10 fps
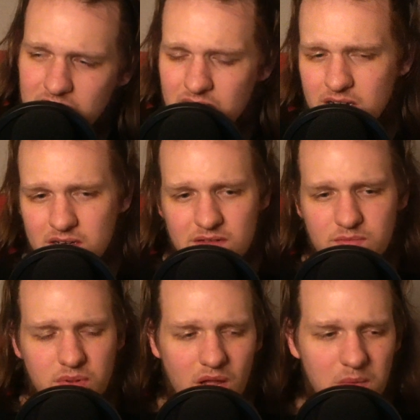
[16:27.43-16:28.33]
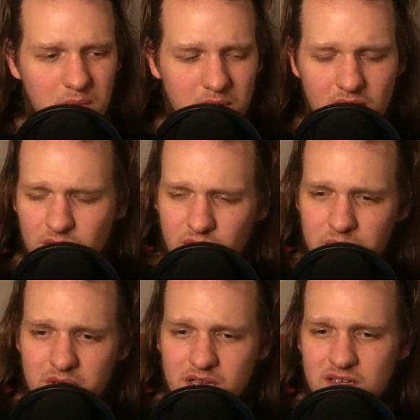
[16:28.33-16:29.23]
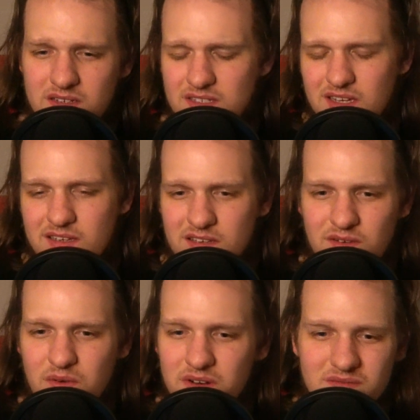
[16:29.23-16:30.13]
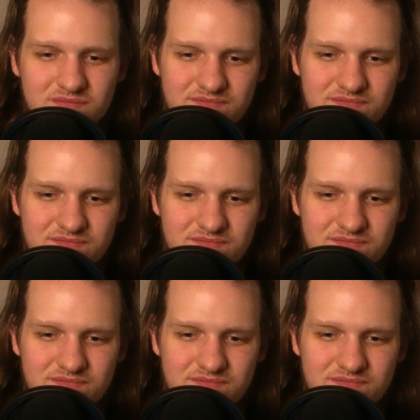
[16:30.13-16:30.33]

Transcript: They didn't blah, blah, blah for me. It's like, you know what?